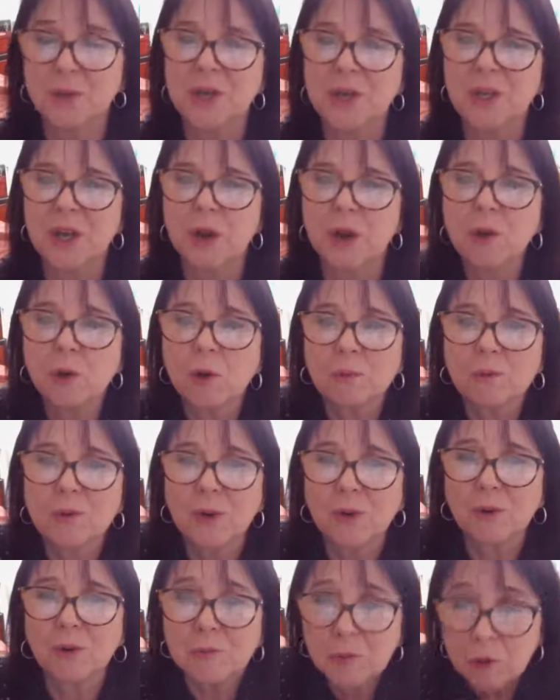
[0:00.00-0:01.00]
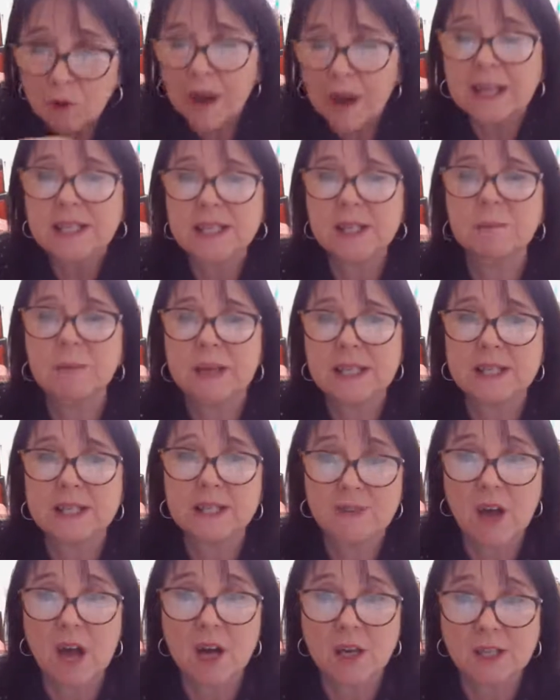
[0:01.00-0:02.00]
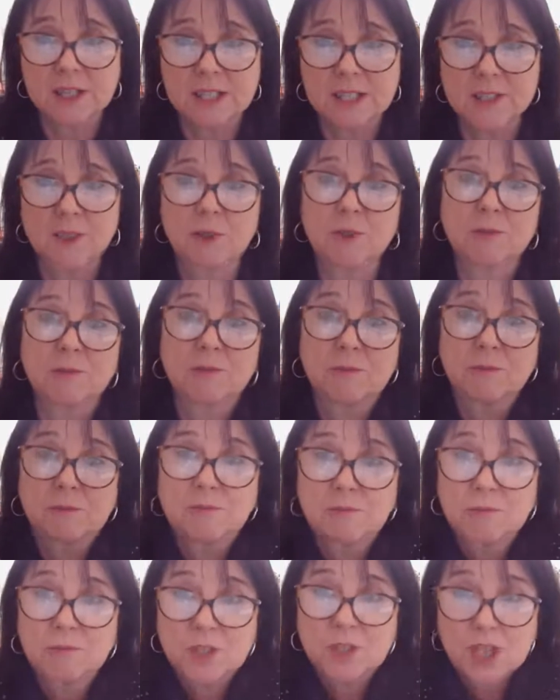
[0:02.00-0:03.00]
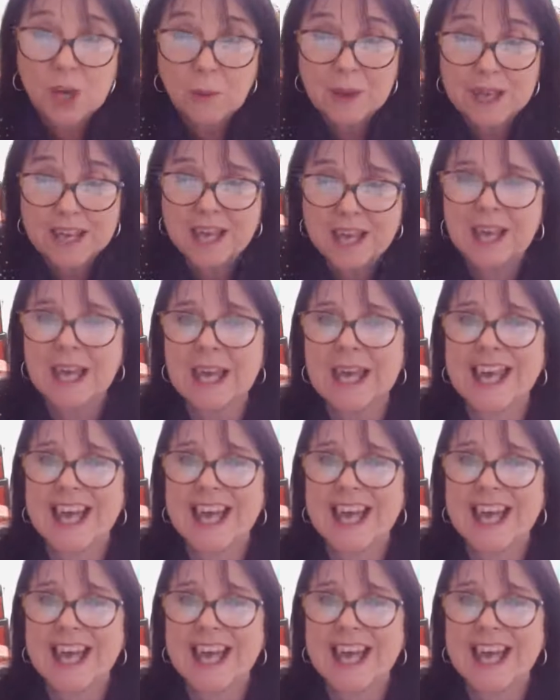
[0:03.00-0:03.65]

You're creating a piece of art and you're showing it.